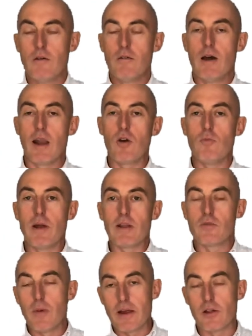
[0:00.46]
Hello, my
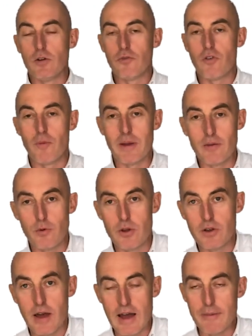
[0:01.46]
name's Michael from
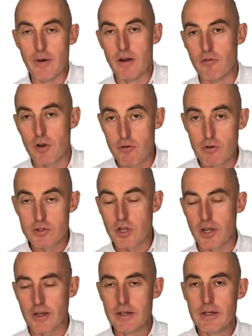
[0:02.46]
Inward. I'm a
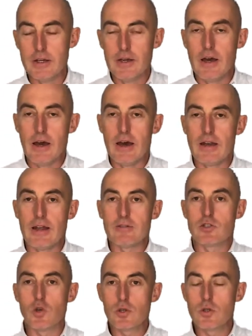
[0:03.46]
recruiter and I
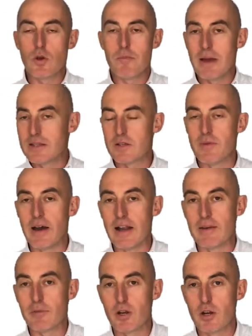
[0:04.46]
was talking to a mate of mine.
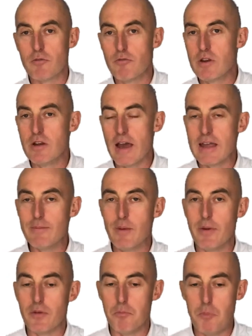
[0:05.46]
I'm going to rename him
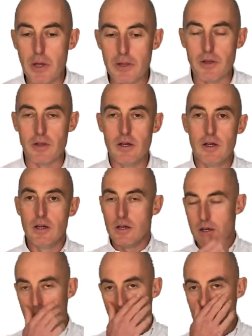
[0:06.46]
as Bill,
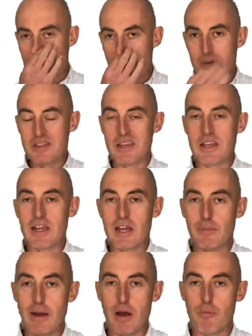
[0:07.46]
who really got me thinking
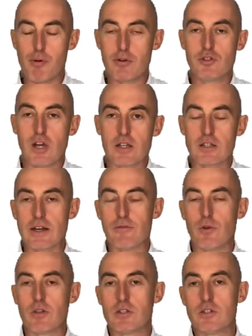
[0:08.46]
about a project that I've
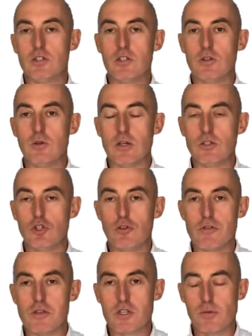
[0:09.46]
wanted to do
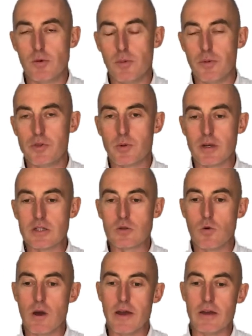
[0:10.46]
during the summer months when it's
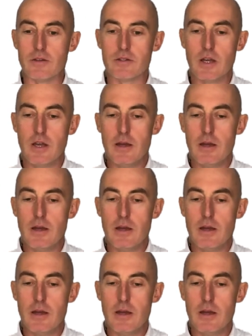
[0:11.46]
quiet.